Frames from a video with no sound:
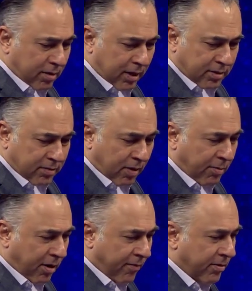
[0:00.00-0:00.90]
guest, Ray
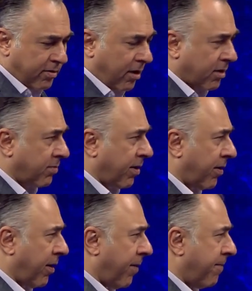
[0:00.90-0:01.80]
McGovern, talks about
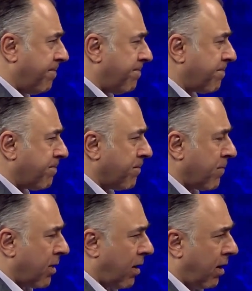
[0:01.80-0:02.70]
how
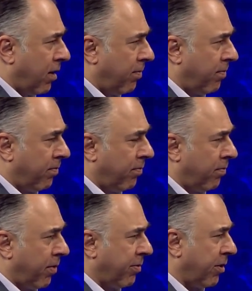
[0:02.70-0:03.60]

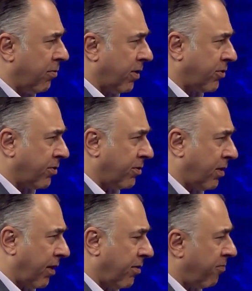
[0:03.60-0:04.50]
maybe the U.S. should
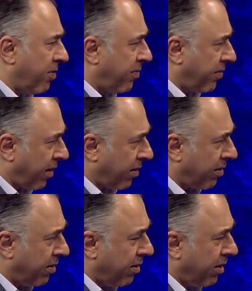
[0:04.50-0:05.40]
either rethink
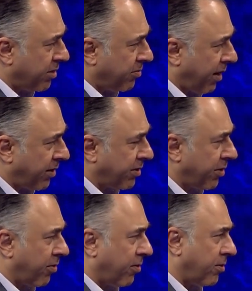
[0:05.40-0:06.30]
his strategy,
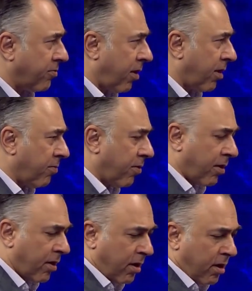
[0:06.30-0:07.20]
go to the drawing
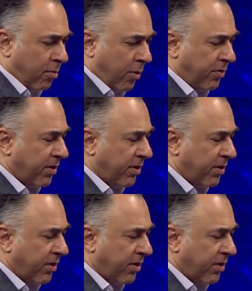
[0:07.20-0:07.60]
board, but with